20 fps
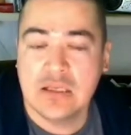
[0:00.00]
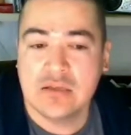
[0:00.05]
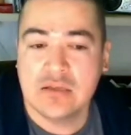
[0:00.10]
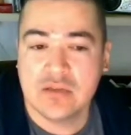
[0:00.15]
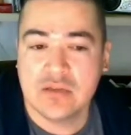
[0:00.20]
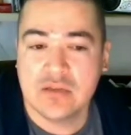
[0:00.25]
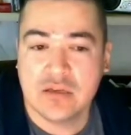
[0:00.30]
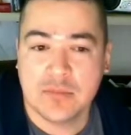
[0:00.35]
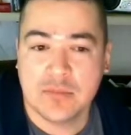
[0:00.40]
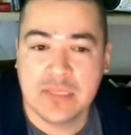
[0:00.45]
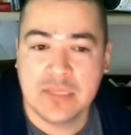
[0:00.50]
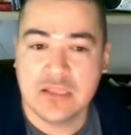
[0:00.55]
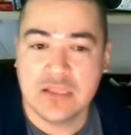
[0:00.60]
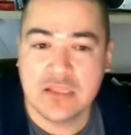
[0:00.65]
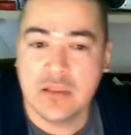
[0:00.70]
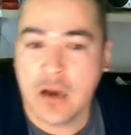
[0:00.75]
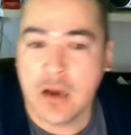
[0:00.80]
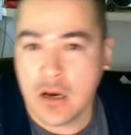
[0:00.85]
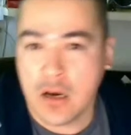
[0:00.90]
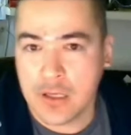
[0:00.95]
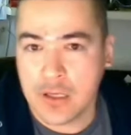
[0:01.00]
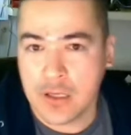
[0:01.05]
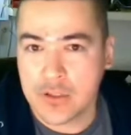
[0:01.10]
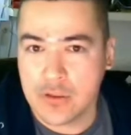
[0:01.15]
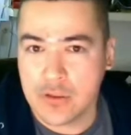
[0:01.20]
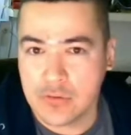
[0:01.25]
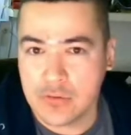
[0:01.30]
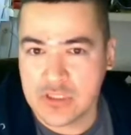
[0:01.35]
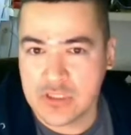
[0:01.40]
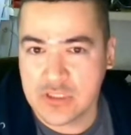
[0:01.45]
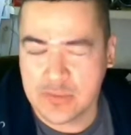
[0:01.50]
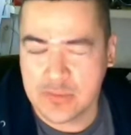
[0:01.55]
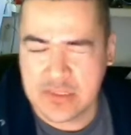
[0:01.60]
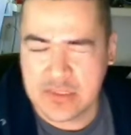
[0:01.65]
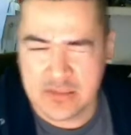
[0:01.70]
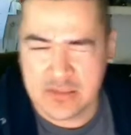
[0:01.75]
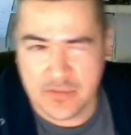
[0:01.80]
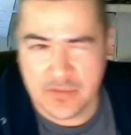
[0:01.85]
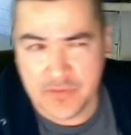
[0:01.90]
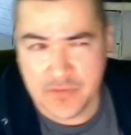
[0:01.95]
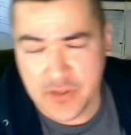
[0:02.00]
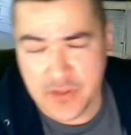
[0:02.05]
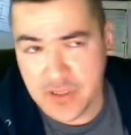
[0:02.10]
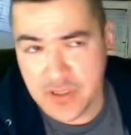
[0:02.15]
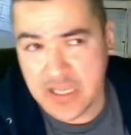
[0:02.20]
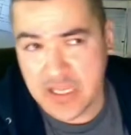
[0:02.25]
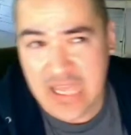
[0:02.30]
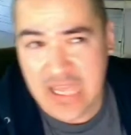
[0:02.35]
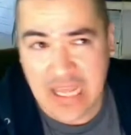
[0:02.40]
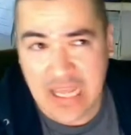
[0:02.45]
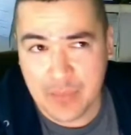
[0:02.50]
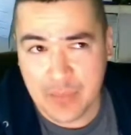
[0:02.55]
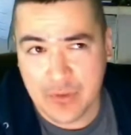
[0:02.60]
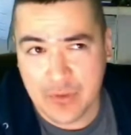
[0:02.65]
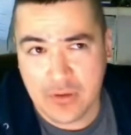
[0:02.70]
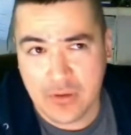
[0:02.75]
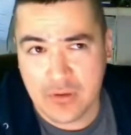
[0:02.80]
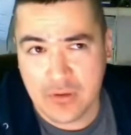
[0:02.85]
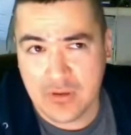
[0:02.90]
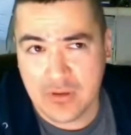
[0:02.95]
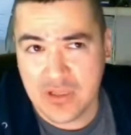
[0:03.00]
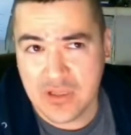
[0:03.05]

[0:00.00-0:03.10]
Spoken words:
is going to be longer, which means if you're a gamer,